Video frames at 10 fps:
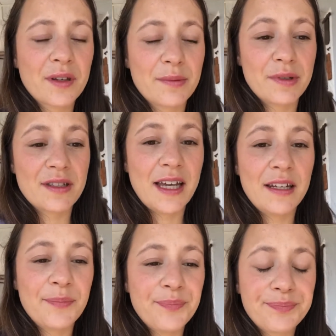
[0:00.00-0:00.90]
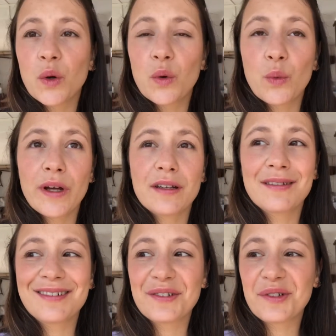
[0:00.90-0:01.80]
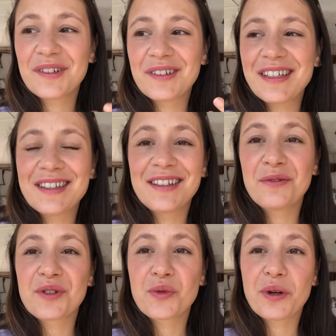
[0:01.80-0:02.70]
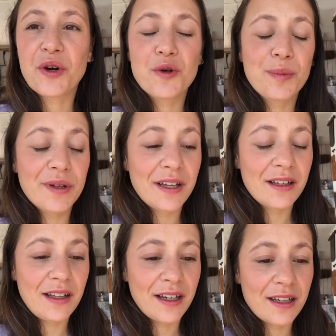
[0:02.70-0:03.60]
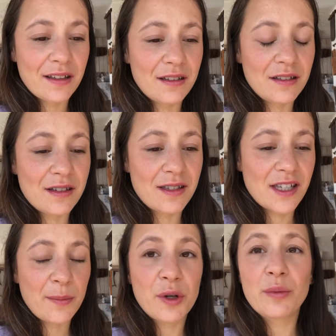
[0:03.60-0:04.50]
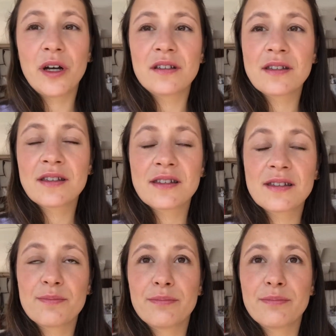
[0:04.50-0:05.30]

But then when Italy was reopening, like in the summer months,